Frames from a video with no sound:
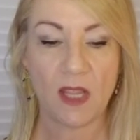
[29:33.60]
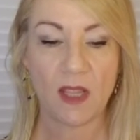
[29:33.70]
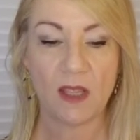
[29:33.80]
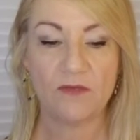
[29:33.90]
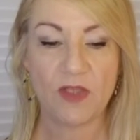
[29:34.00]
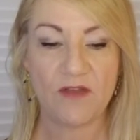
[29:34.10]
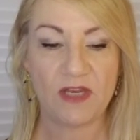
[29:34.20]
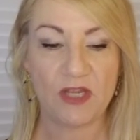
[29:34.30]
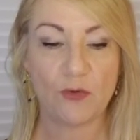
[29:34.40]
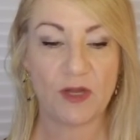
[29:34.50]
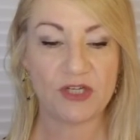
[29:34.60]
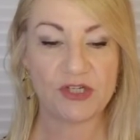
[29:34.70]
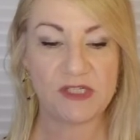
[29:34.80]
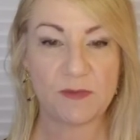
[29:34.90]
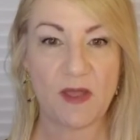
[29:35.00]
If you have any
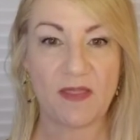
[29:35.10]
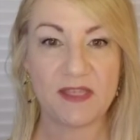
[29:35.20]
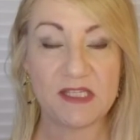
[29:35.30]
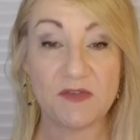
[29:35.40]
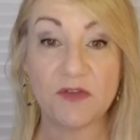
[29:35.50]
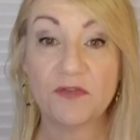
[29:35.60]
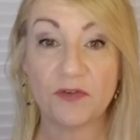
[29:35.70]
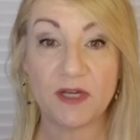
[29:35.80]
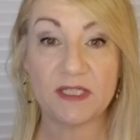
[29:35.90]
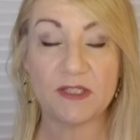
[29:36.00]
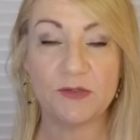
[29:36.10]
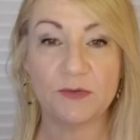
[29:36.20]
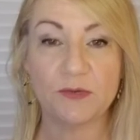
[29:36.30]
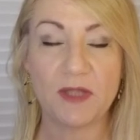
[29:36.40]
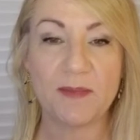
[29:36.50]
questions about this, feel free to
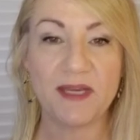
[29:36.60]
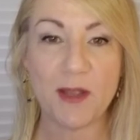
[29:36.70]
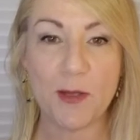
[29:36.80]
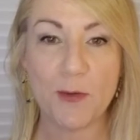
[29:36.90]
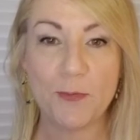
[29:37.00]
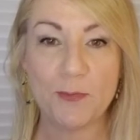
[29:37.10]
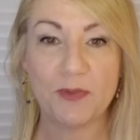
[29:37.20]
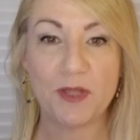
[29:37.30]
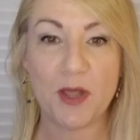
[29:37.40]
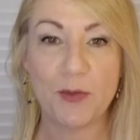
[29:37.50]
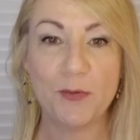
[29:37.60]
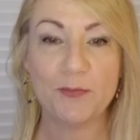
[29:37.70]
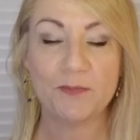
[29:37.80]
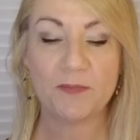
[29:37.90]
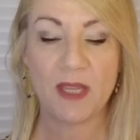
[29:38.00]
let me know below.
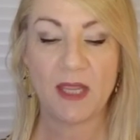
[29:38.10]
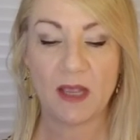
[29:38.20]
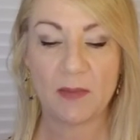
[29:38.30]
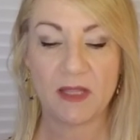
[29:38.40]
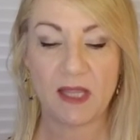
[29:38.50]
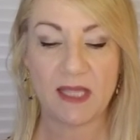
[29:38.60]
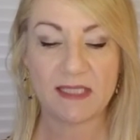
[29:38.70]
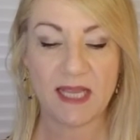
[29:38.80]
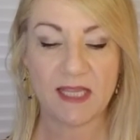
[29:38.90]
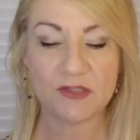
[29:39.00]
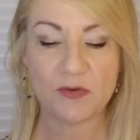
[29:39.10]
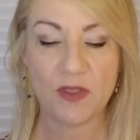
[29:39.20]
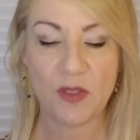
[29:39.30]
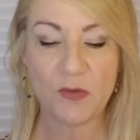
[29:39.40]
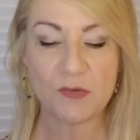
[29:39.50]
I'll be glad to answer
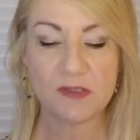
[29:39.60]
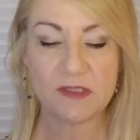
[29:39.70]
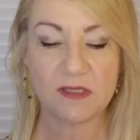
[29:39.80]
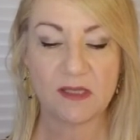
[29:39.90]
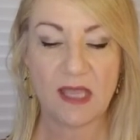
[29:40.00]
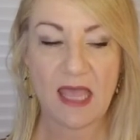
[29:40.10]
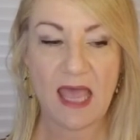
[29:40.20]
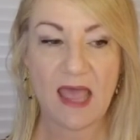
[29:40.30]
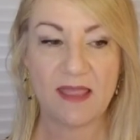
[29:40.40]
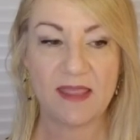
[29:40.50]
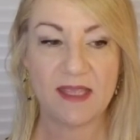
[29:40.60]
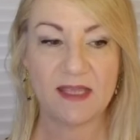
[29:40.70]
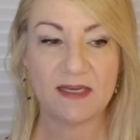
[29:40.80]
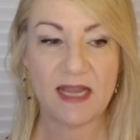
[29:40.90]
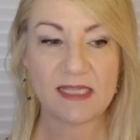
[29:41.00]
those. And
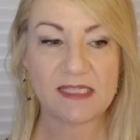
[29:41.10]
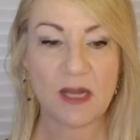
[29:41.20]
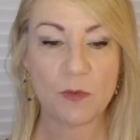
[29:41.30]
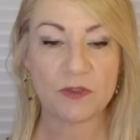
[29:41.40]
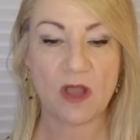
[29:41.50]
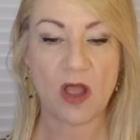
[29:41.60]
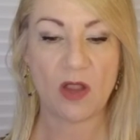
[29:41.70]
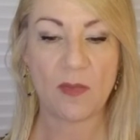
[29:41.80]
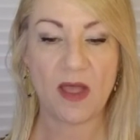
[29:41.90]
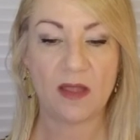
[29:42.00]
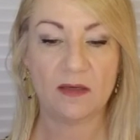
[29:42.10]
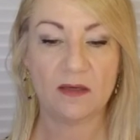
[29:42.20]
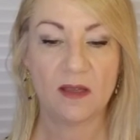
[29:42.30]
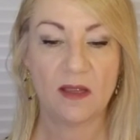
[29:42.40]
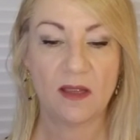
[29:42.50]
then next time we'll talk about
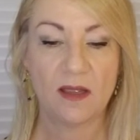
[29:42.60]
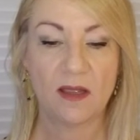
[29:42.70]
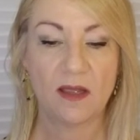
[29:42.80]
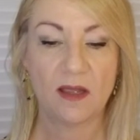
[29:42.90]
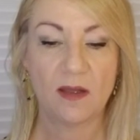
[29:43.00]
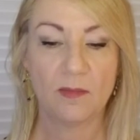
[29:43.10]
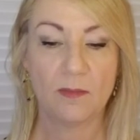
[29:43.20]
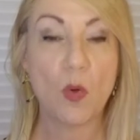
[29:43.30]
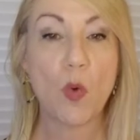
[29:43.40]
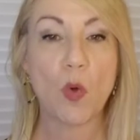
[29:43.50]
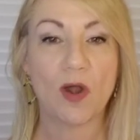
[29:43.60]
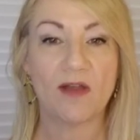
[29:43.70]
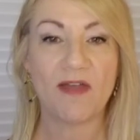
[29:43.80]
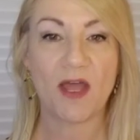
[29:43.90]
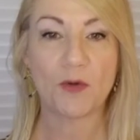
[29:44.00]
more
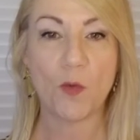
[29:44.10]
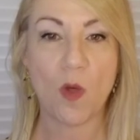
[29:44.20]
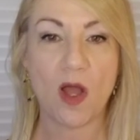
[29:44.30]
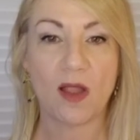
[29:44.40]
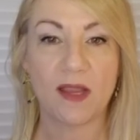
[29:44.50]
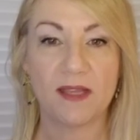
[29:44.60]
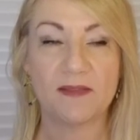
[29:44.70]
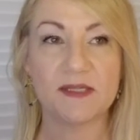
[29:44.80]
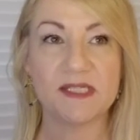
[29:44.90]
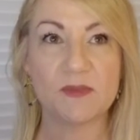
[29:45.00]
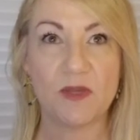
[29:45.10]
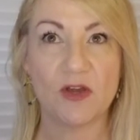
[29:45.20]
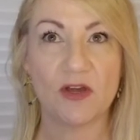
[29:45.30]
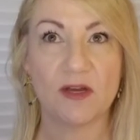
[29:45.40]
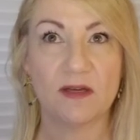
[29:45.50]
of how to walk in the
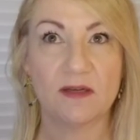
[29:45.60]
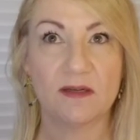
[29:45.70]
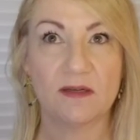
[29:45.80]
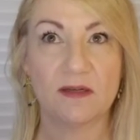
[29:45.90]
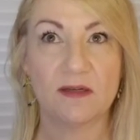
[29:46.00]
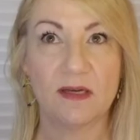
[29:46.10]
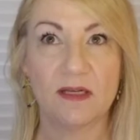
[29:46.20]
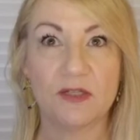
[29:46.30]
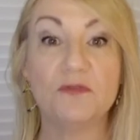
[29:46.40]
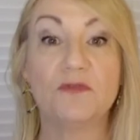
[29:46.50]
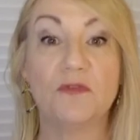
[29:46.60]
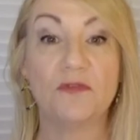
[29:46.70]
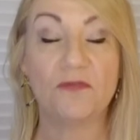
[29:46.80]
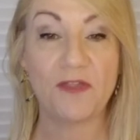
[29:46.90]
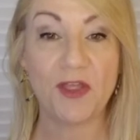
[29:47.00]
Spirit to
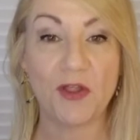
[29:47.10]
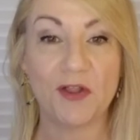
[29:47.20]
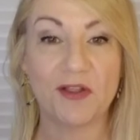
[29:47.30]
fulfill